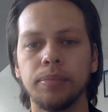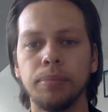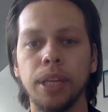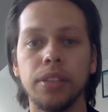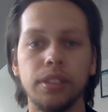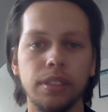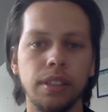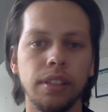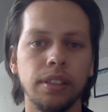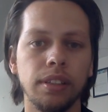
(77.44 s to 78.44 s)
pleasure
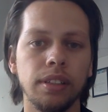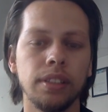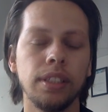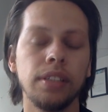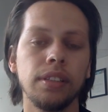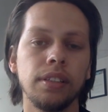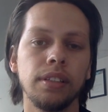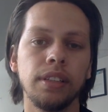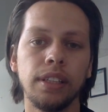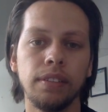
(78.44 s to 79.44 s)
seeker
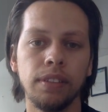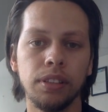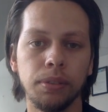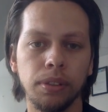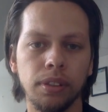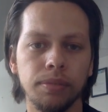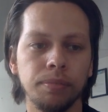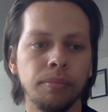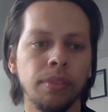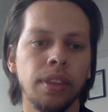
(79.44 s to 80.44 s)
individual,
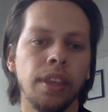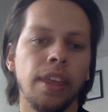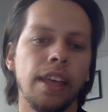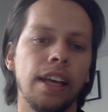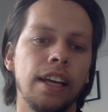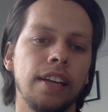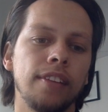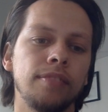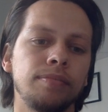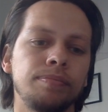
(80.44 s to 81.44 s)

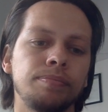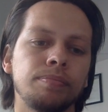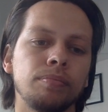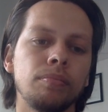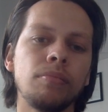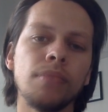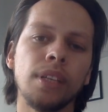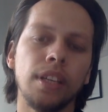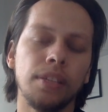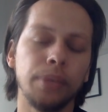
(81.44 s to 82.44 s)
and
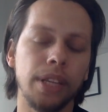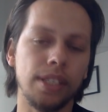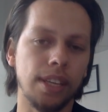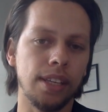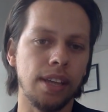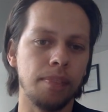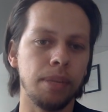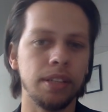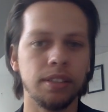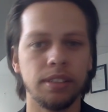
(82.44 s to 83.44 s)
when I say they are
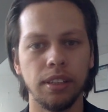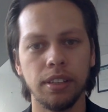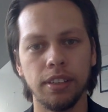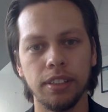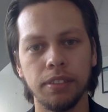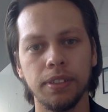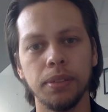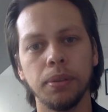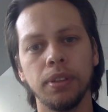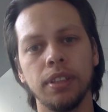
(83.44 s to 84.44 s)
pleasure seeker
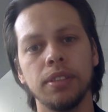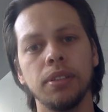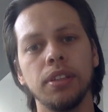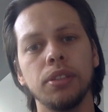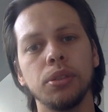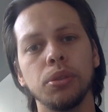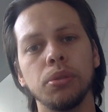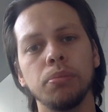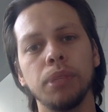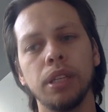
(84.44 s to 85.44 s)
individual, it
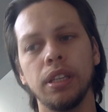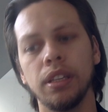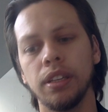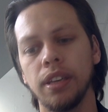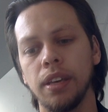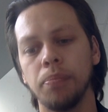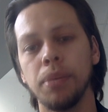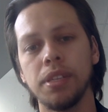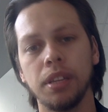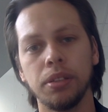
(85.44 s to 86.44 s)
shouldn't be
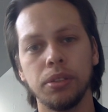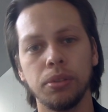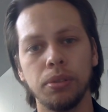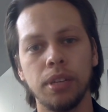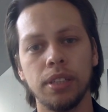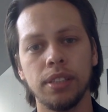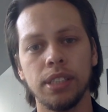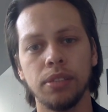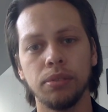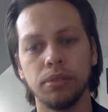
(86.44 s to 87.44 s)
misunderstood as they
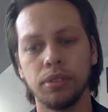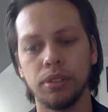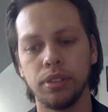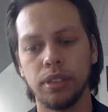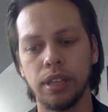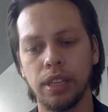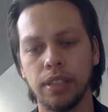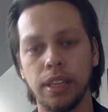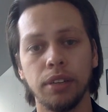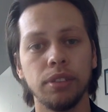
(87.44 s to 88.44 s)
don't
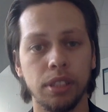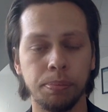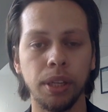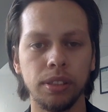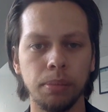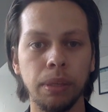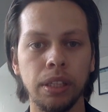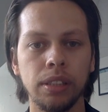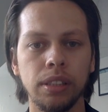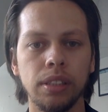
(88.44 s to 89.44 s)
take
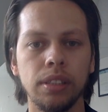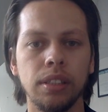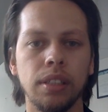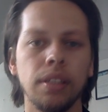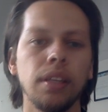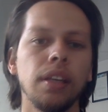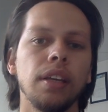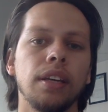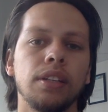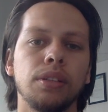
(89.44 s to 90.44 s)
responsibilities
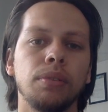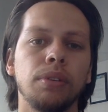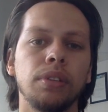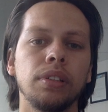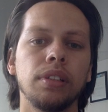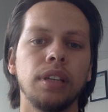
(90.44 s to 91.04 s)
and so on.